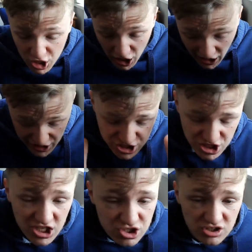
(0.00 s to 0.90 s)
a
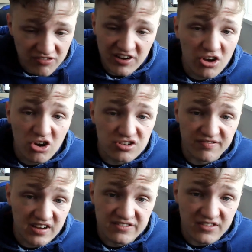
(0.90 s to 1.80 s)
shit ton of videos on
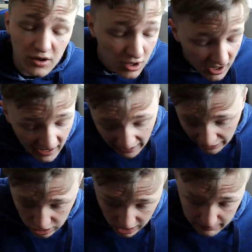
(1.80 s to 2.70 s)
FIFA. I could
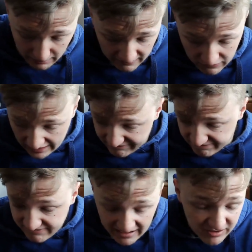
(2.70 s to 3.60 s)
talk about fucking
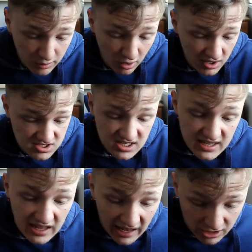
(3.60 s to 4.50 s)
FIFA points.
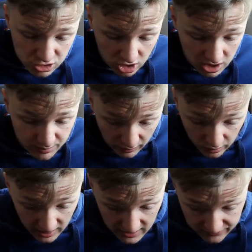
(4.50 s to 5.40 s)
I could talk about
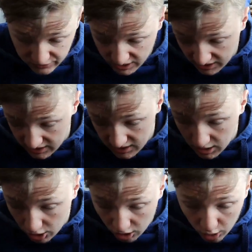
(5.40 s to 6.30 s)
fucking
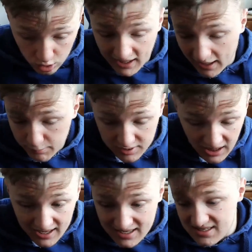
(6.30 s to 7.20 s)
online
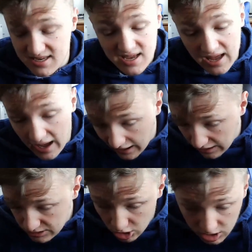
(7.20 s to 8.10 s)
players. I could
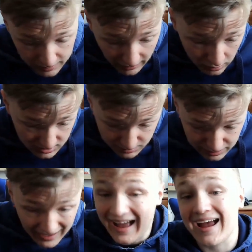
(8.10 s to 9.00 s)
talk about
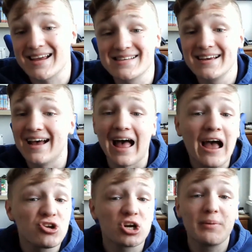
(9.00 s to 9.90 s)
packs. I could
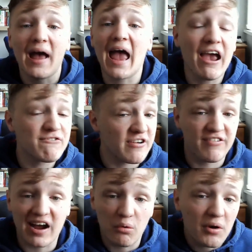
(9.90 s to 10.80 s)
talk about everything
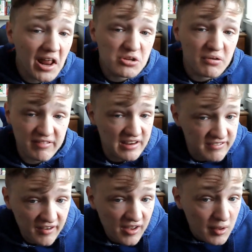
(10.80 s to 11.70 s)
I wanted to on
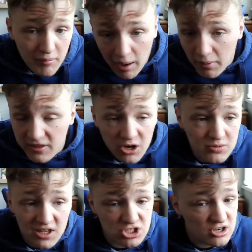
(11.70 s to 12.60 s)
FIFA. But I'm only doing
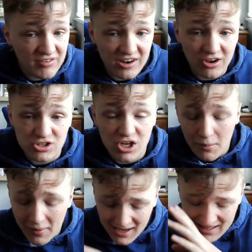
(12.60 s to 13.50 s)
these two videos because I